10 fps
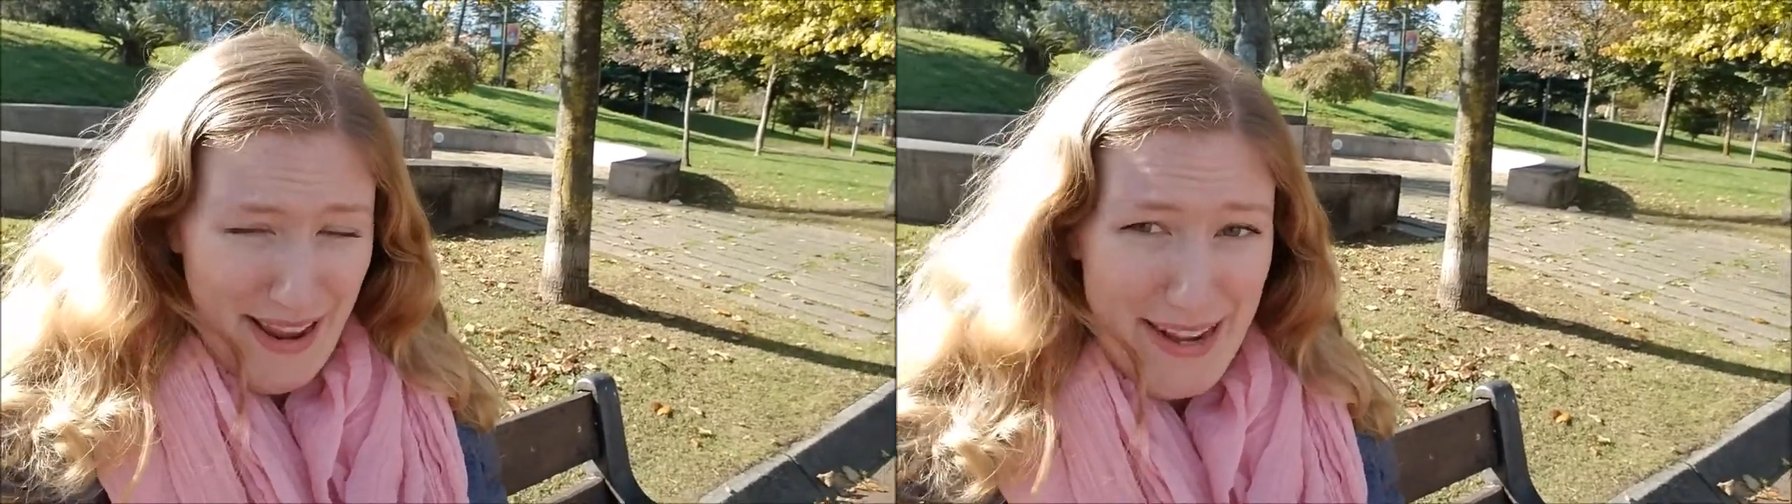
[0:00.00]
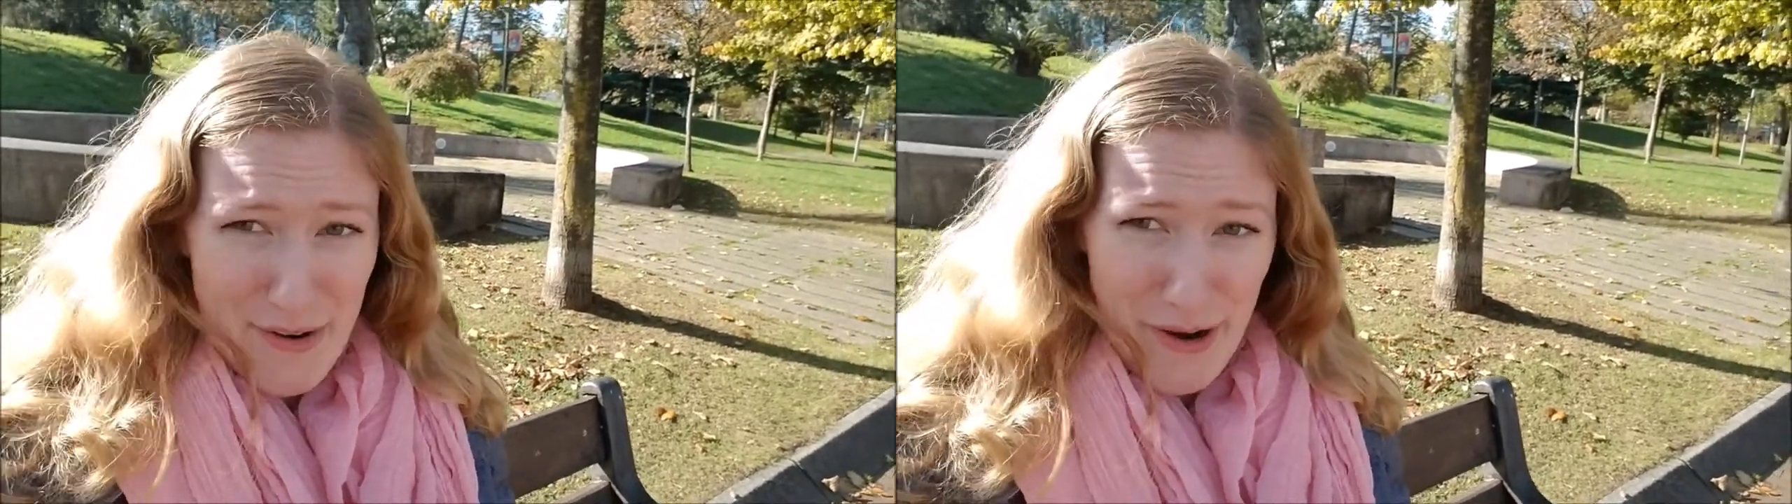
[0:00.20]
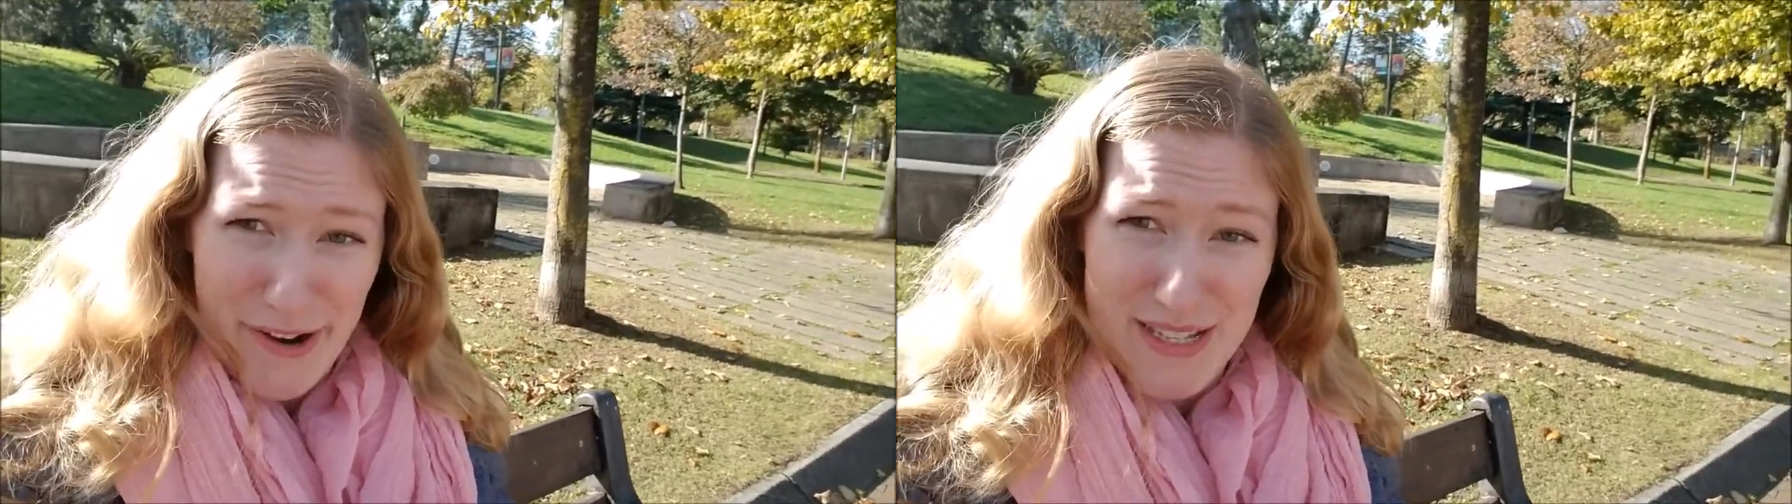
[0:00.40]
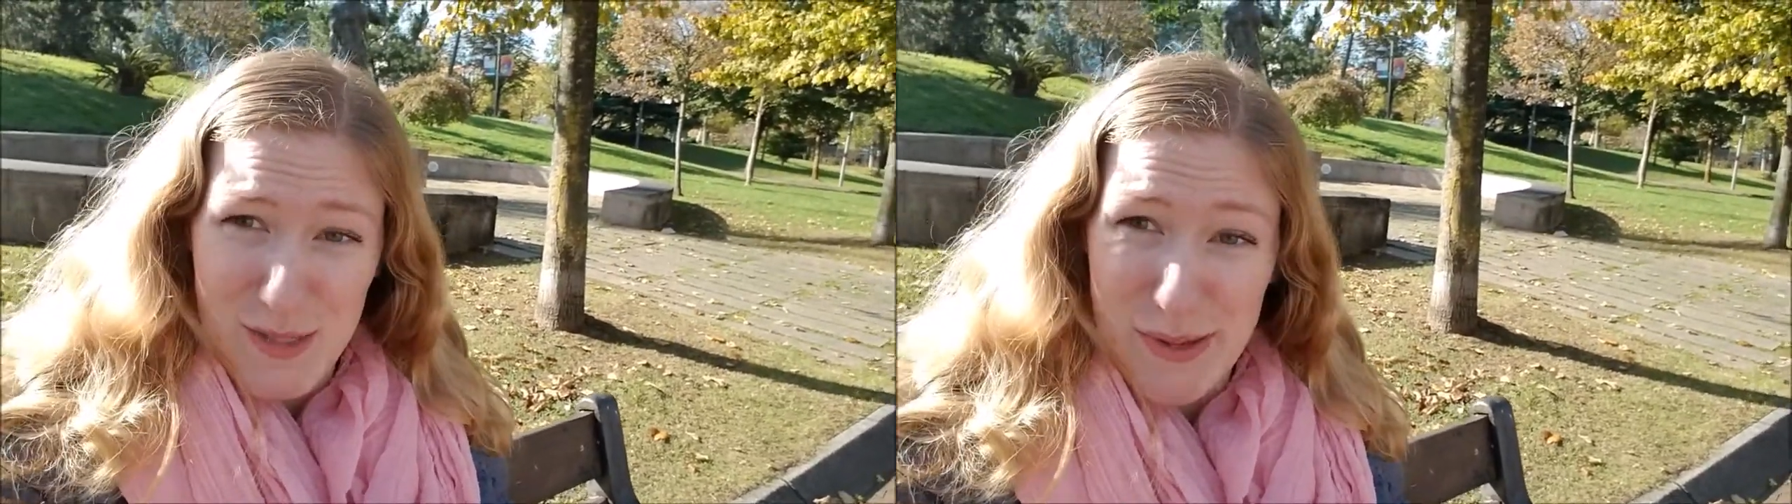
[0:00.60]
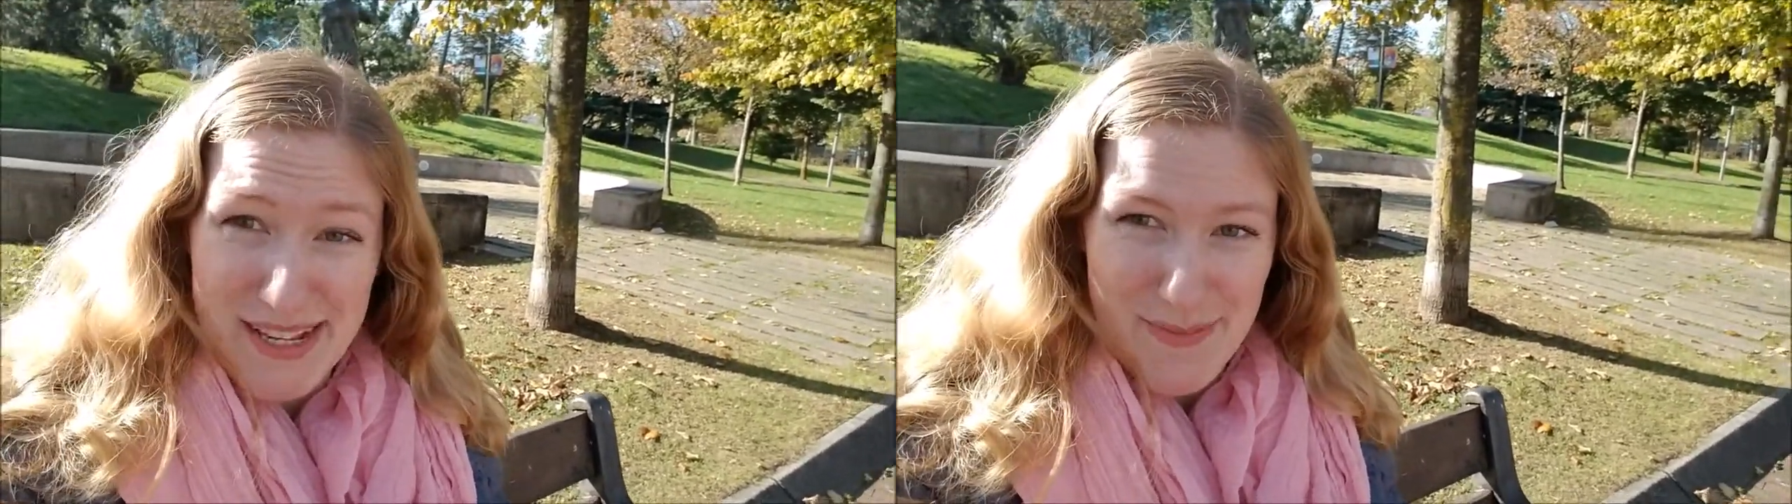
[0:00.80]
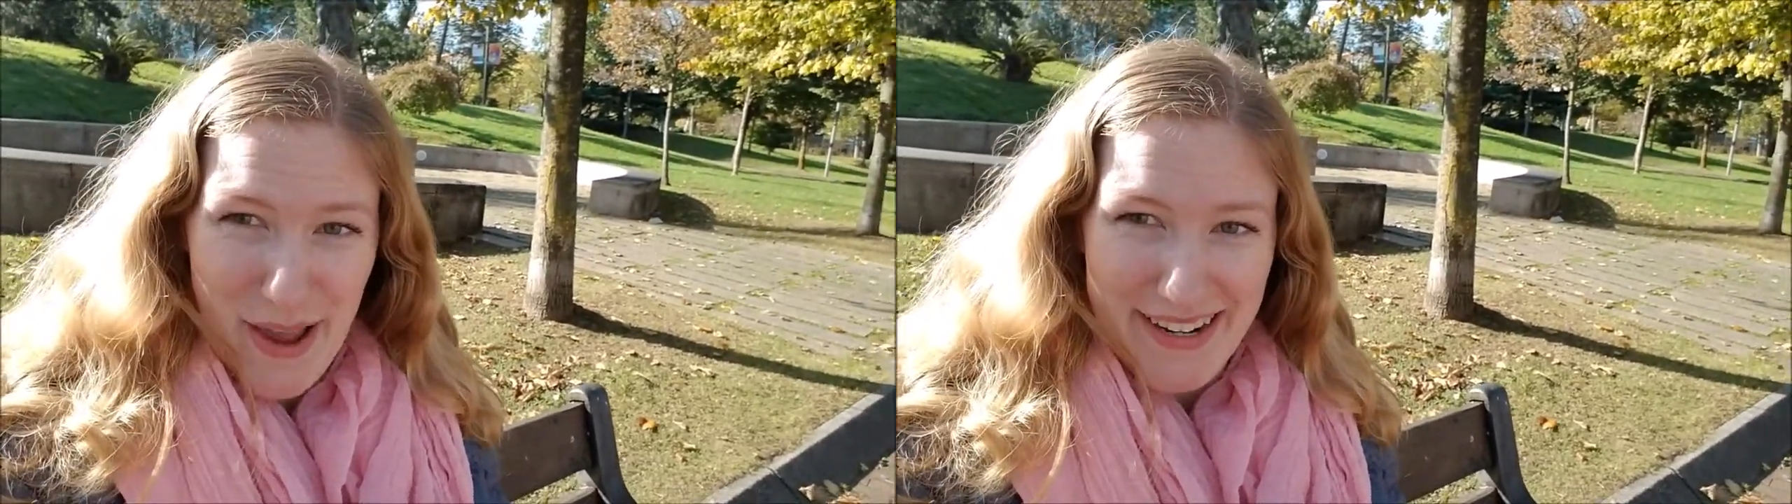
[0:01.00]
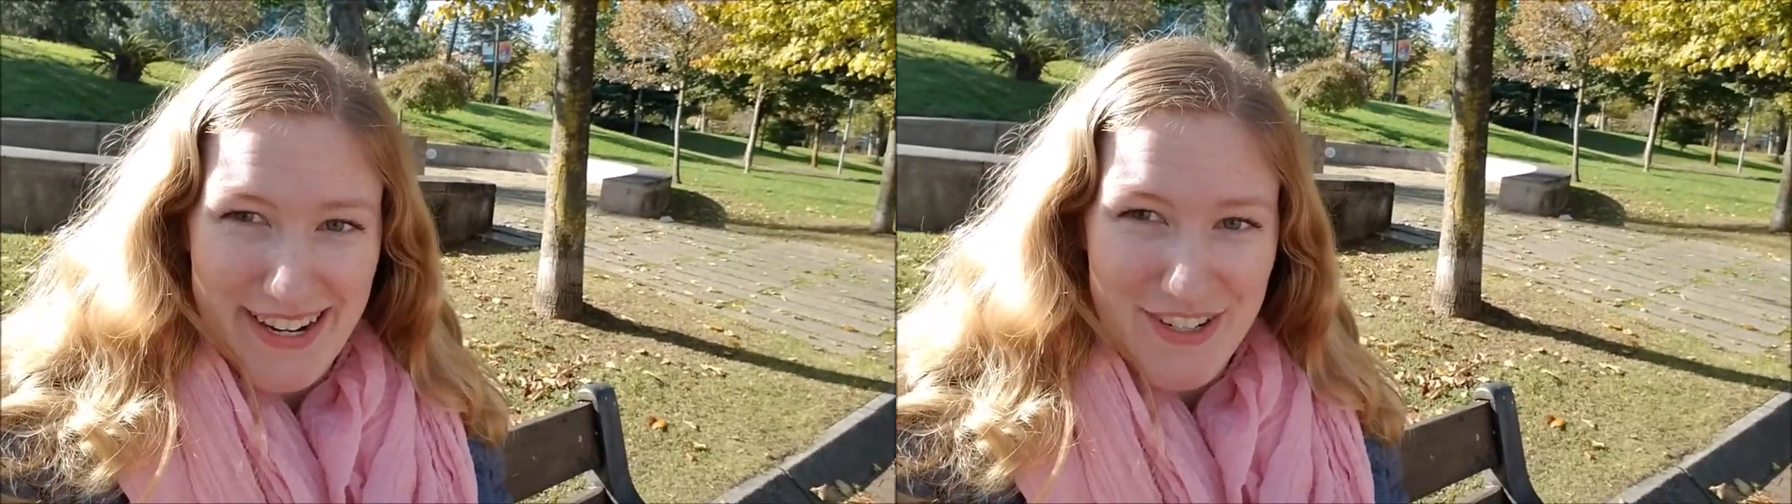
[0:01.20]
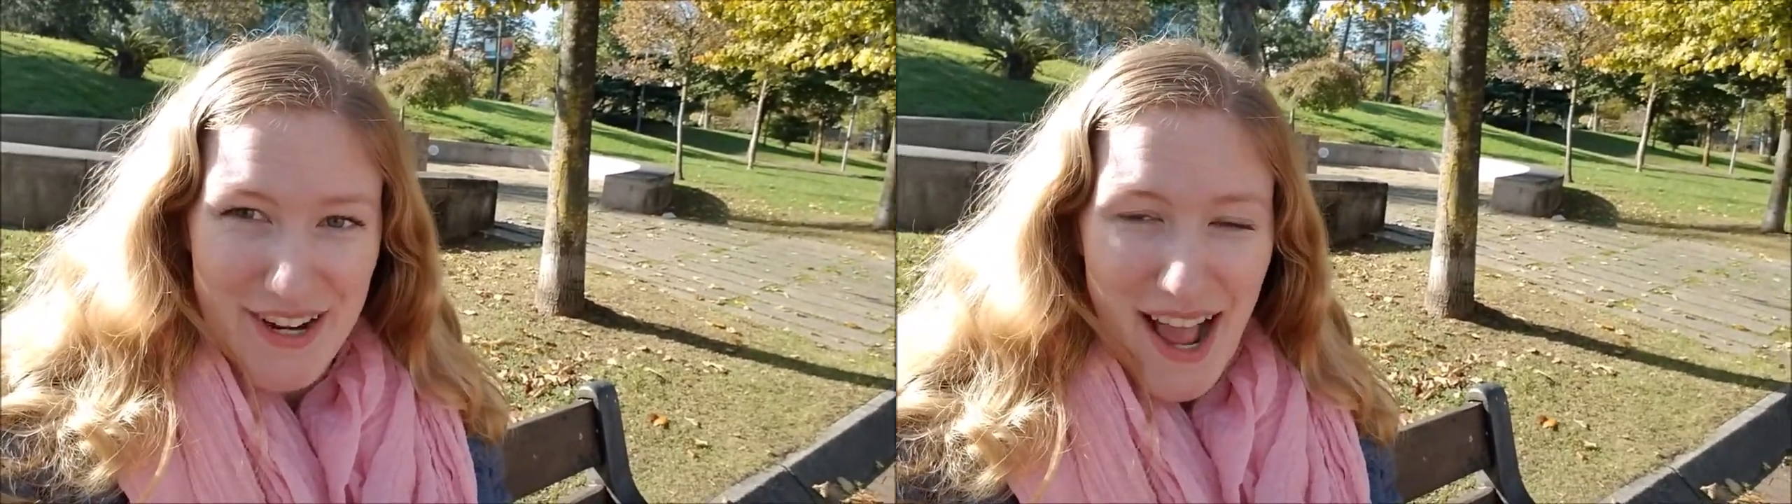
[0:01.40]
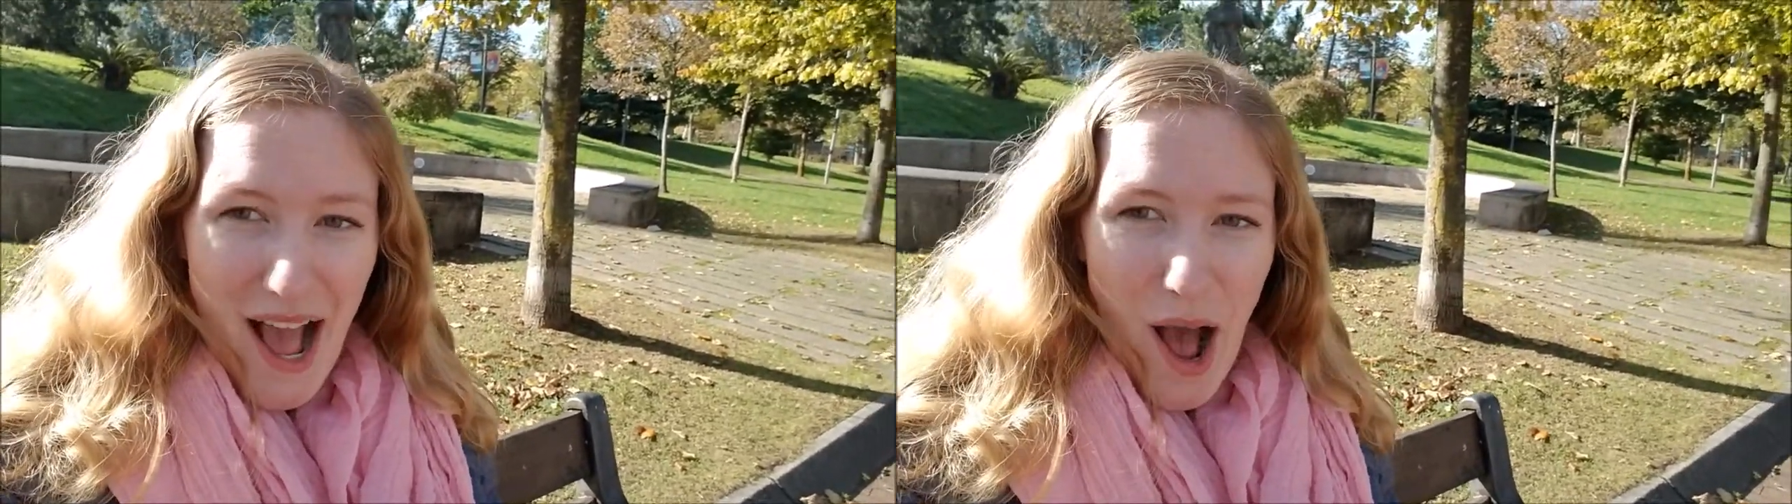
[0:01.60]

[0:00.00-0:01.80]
anywhere and speak Spanish.